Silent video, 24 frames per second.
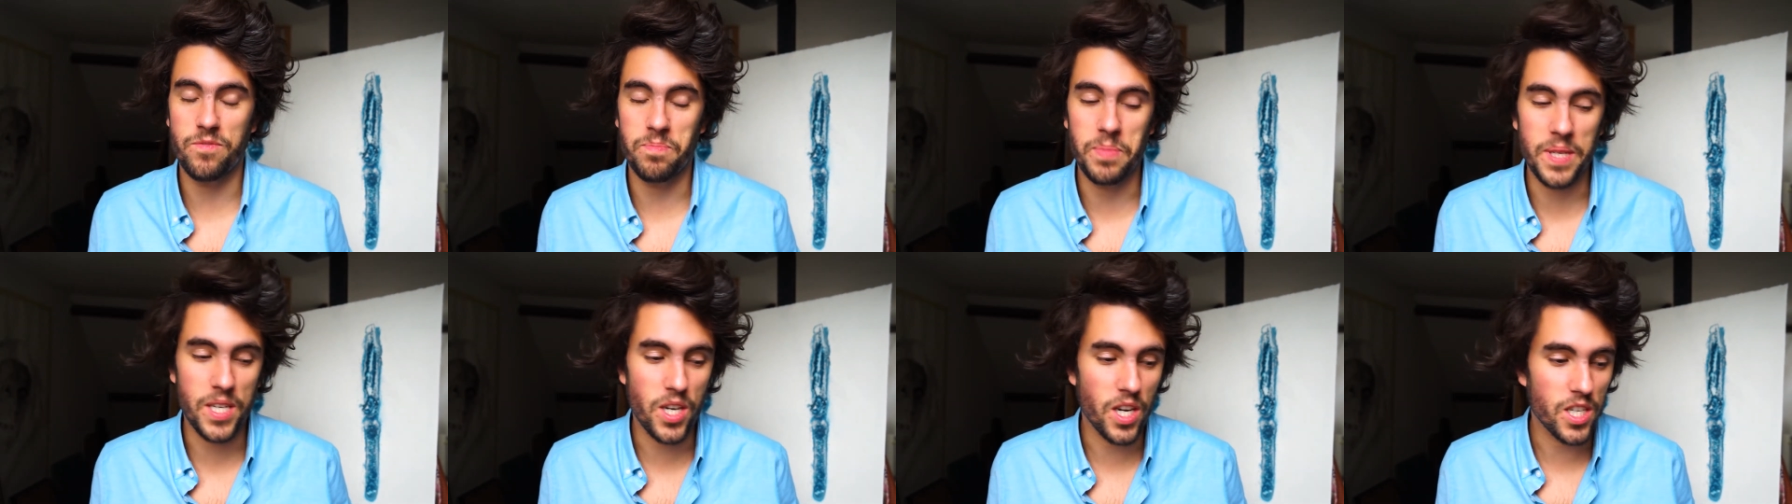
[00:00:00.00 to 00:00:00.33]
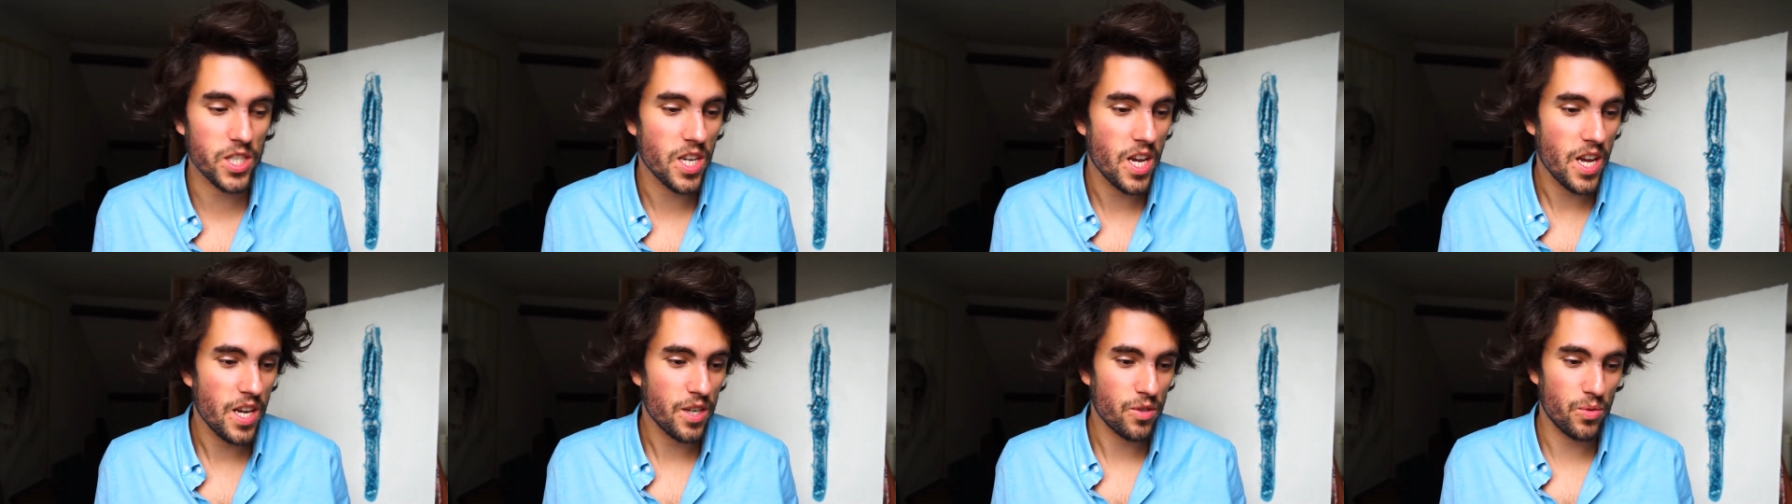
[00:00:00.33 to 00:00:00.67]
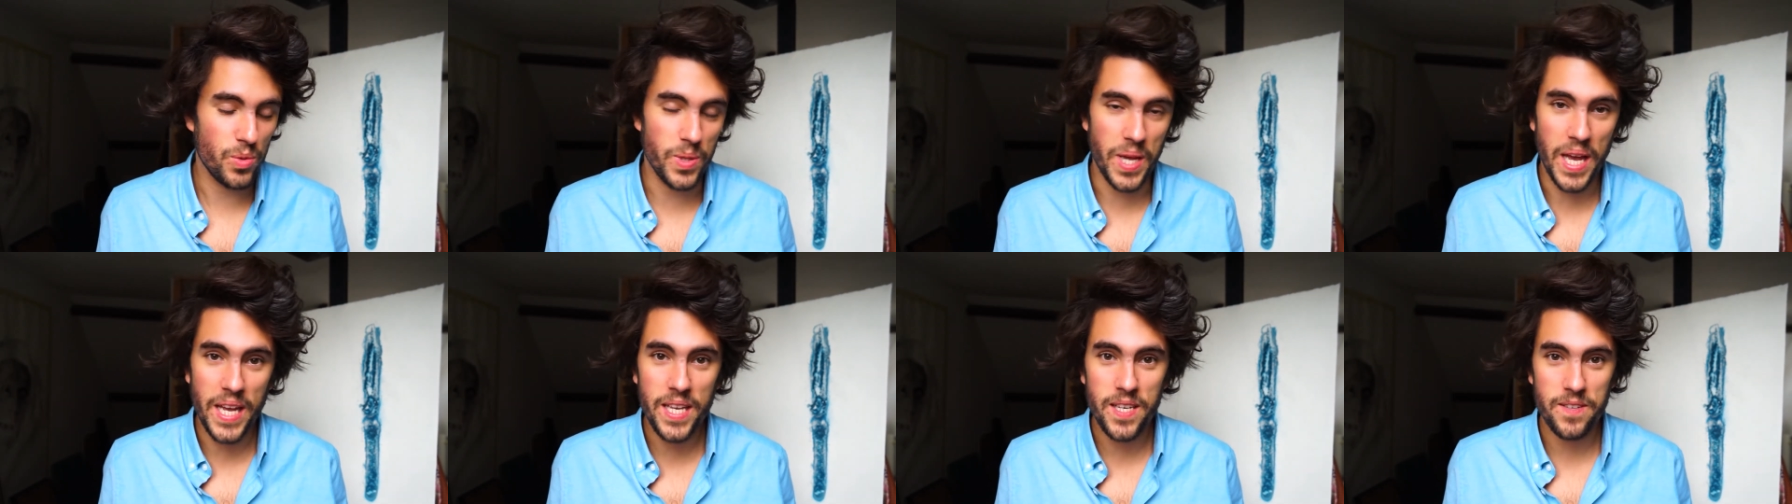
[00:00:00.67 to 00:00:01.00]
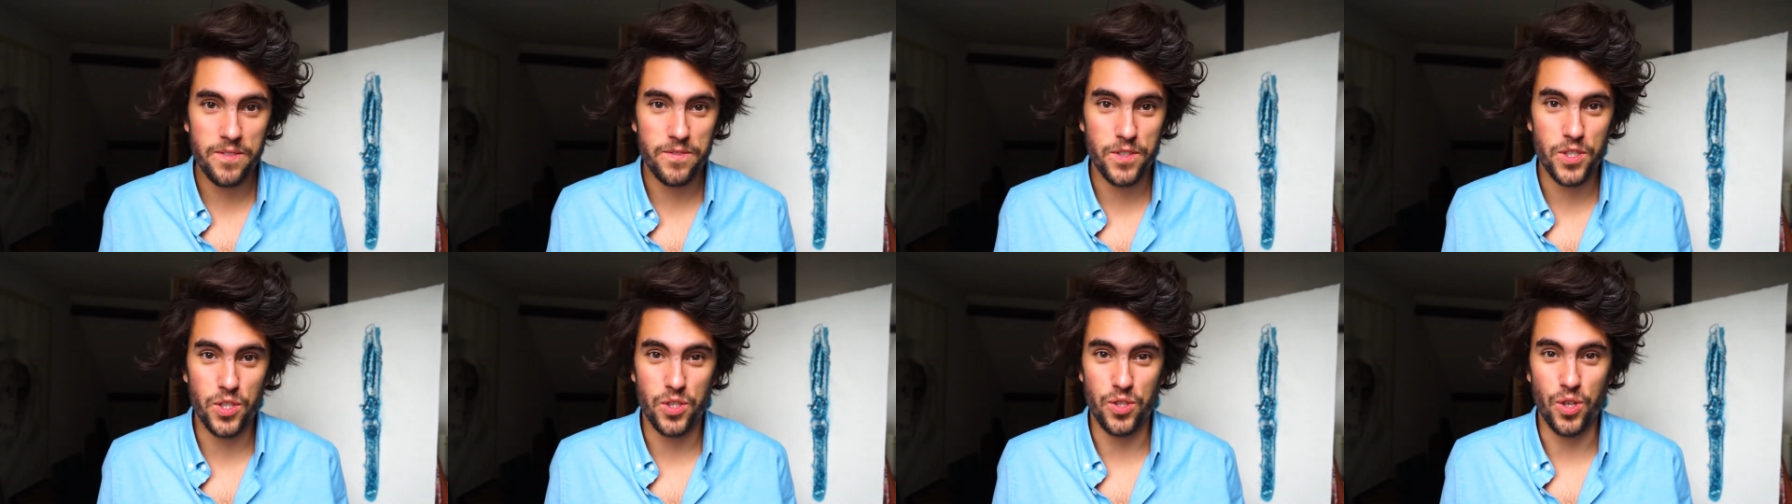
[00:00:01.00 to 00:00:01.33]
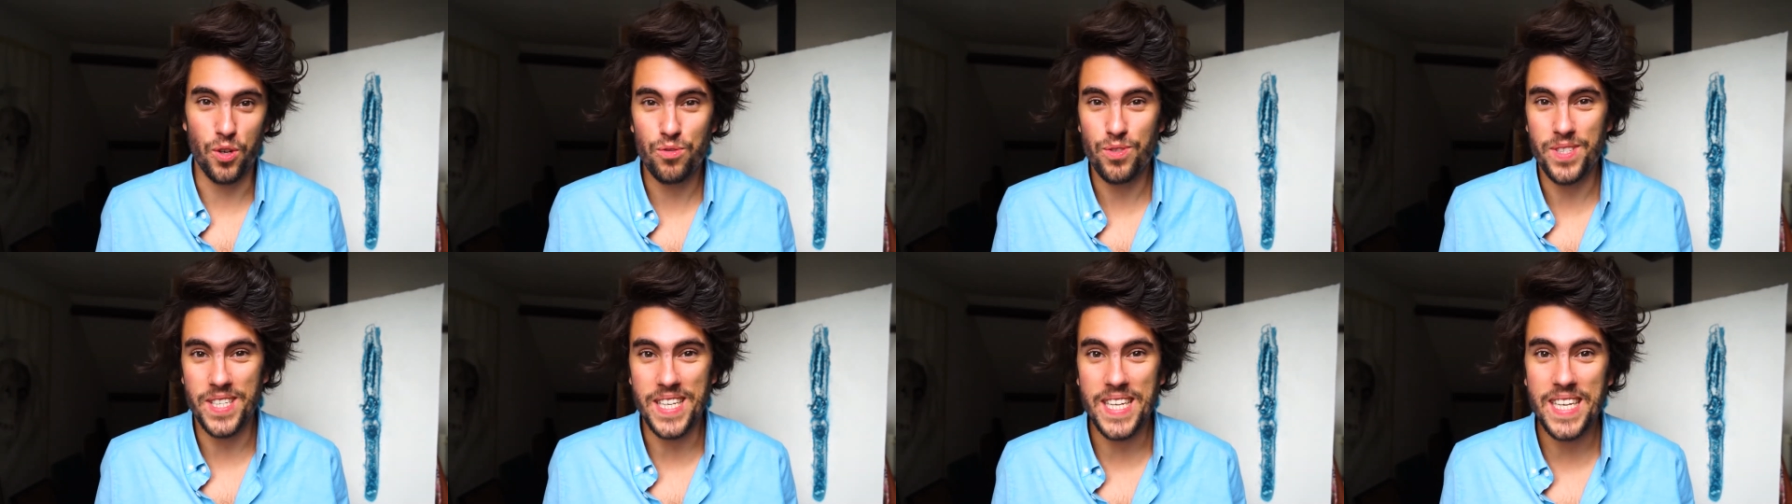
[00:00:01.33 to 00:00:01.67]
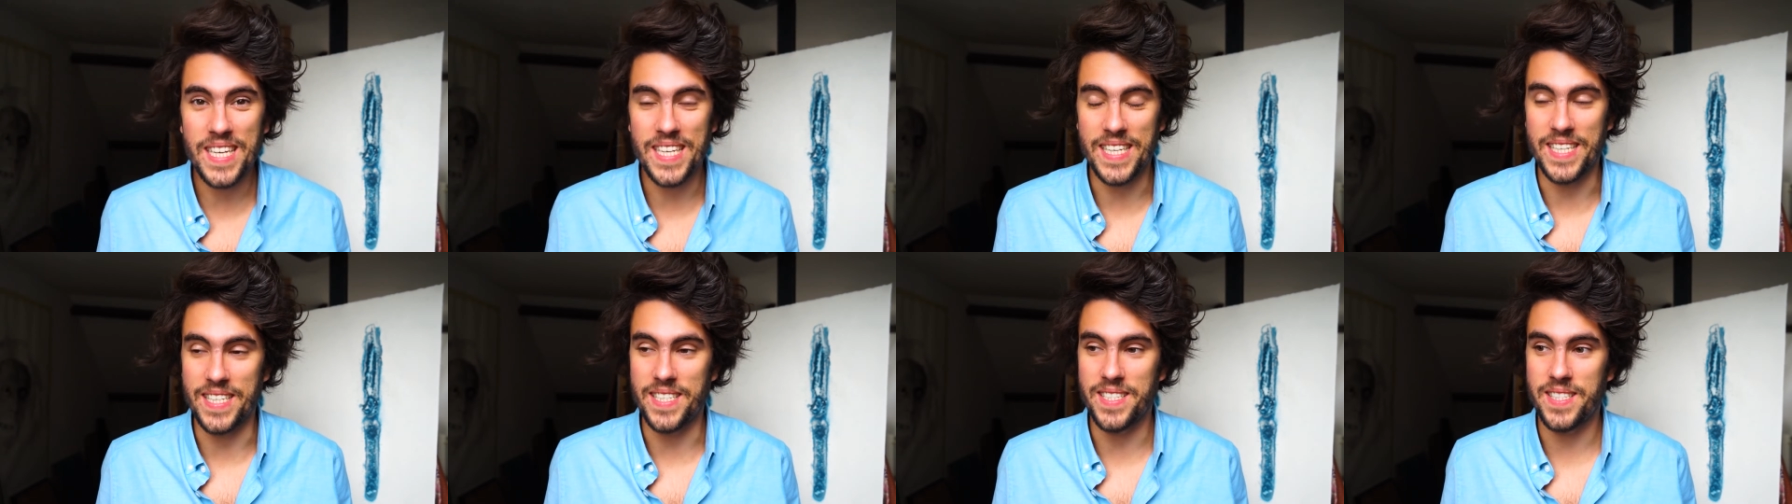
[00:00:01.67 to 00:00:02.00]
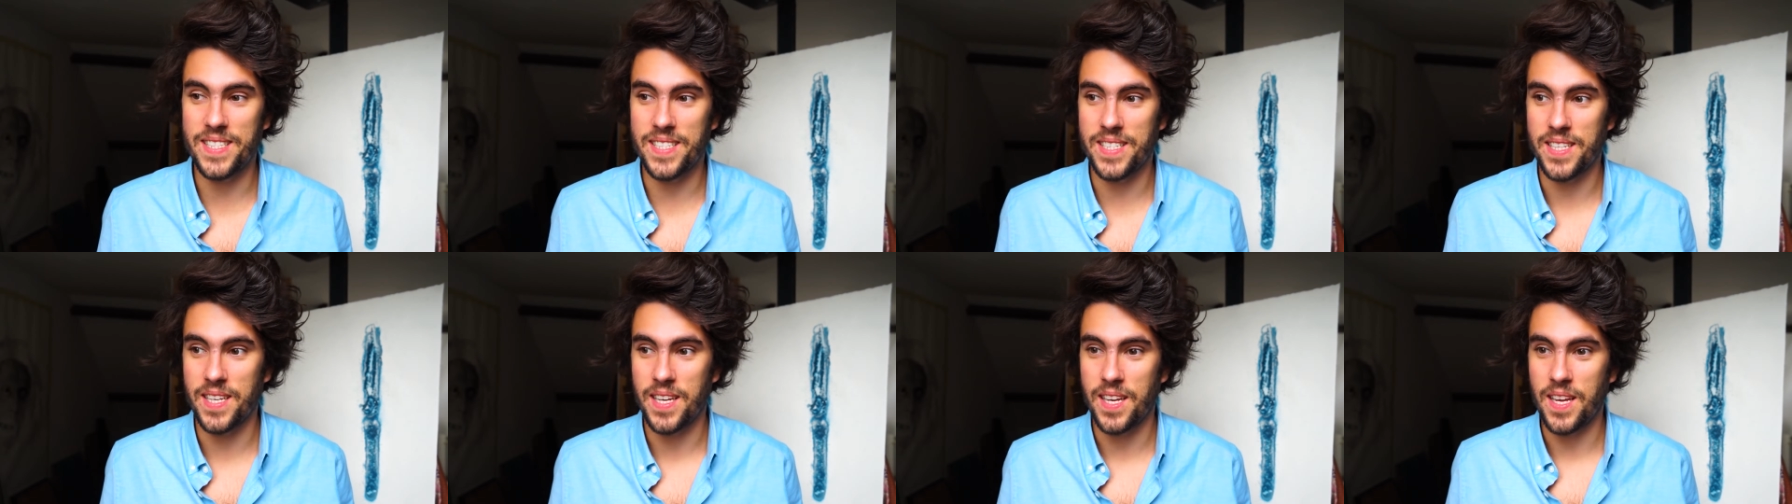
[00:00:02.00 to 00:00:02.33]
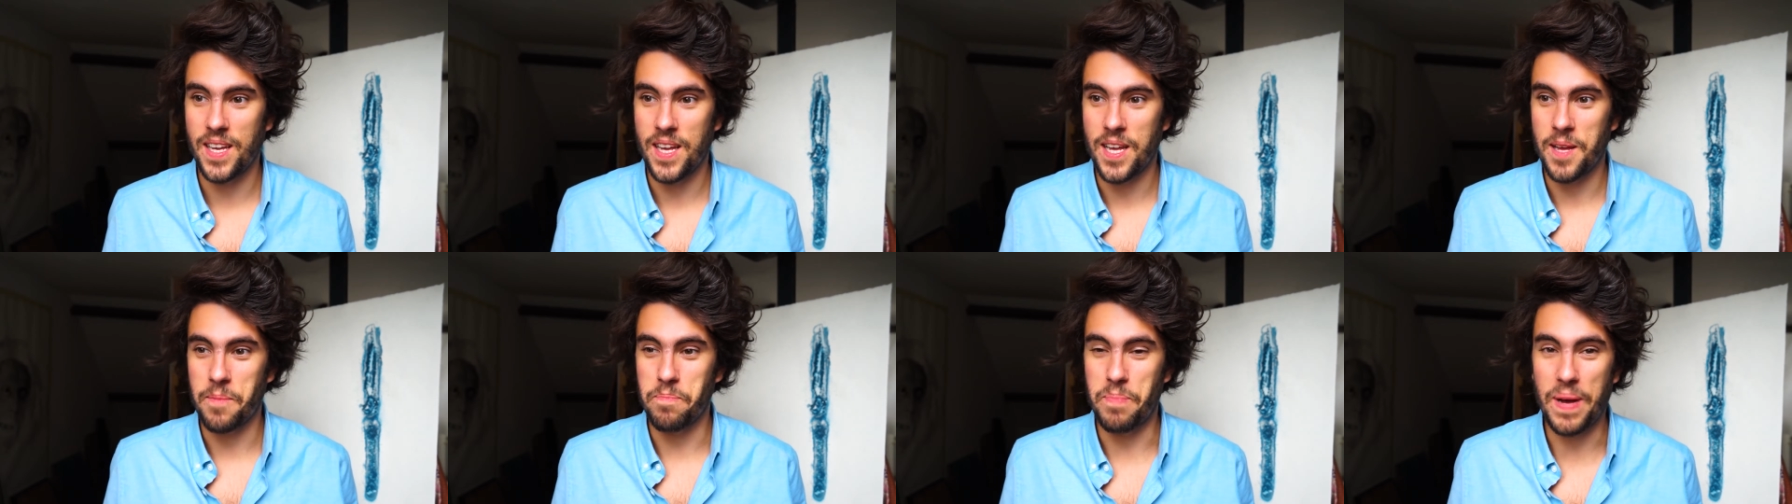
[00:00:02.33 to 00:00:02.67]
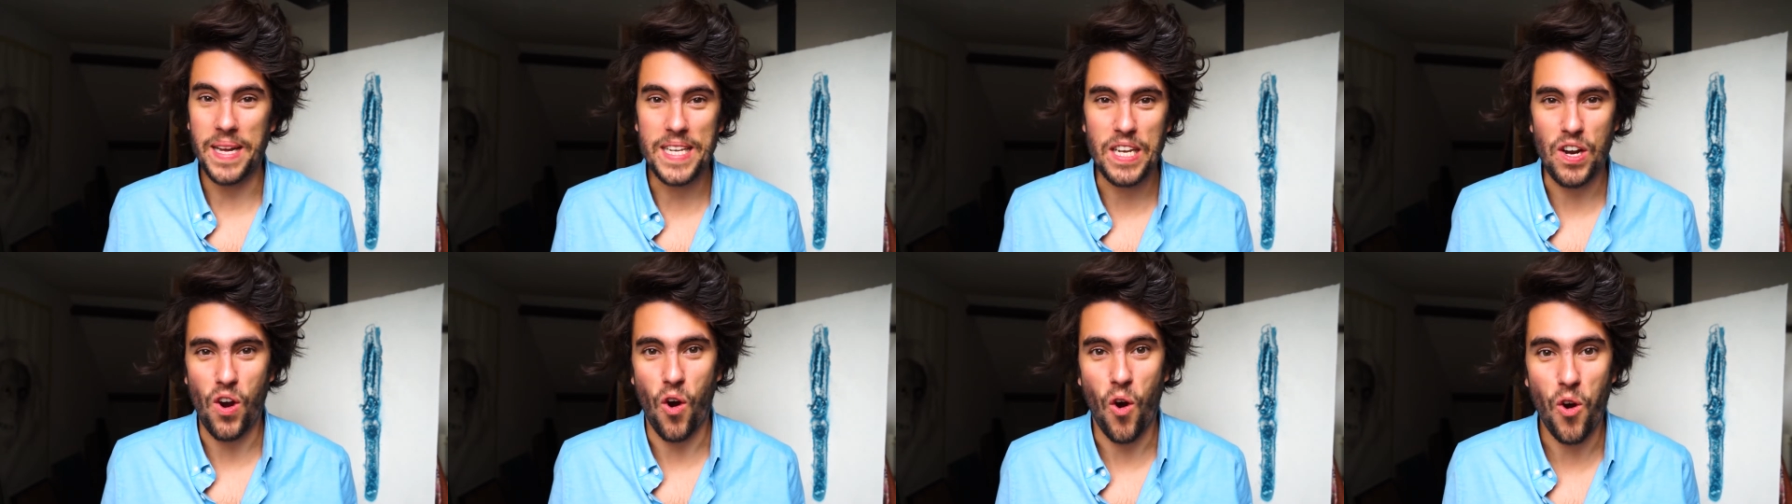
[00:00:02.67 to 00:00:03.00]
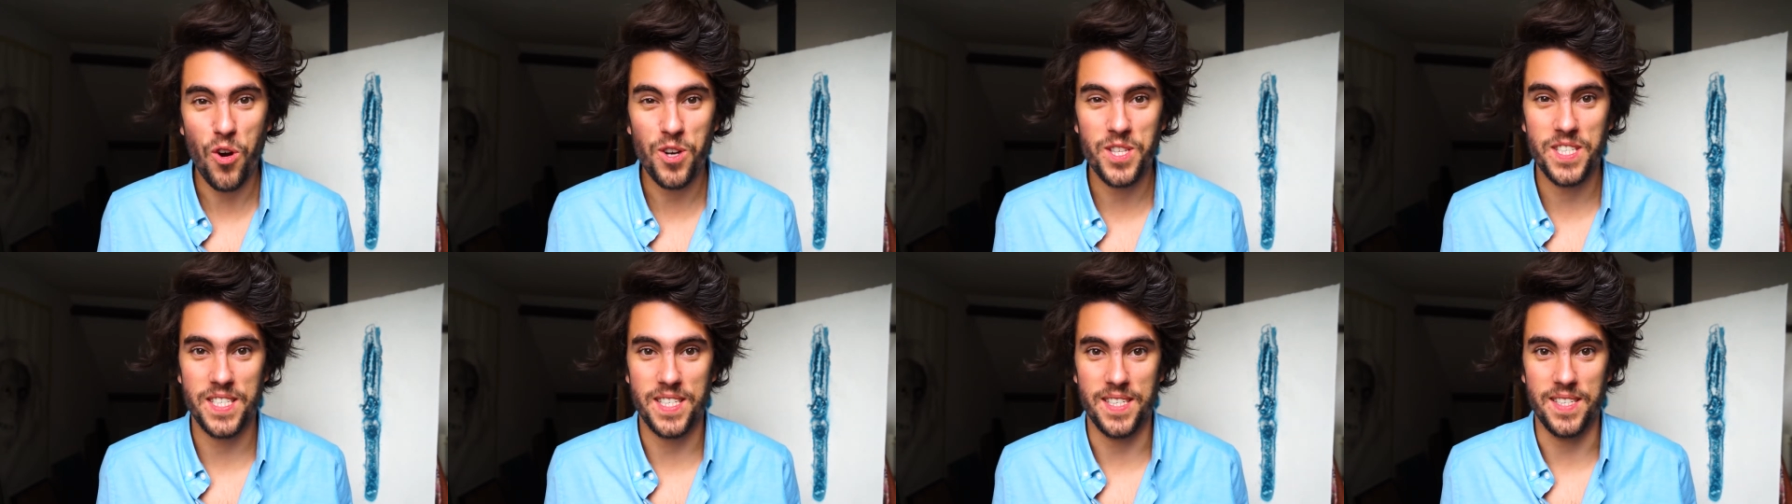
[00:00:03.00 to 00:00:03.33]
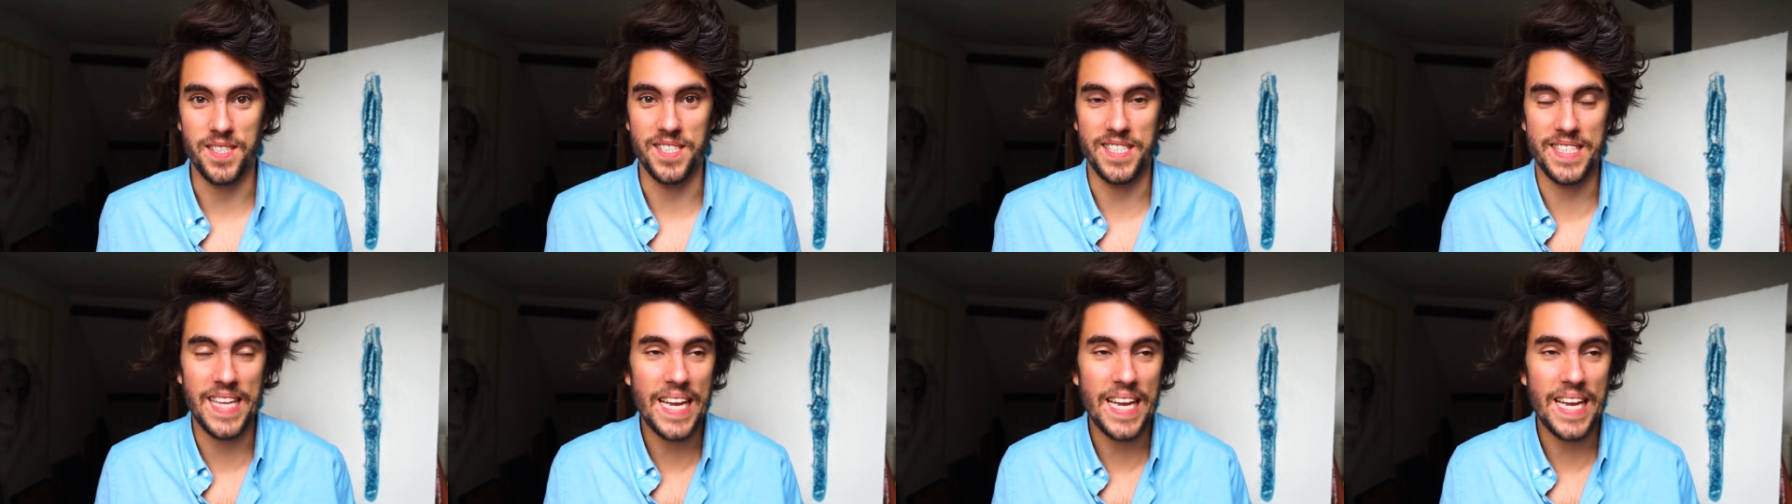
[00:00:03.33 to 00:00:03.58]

because creatives don't need better art skills.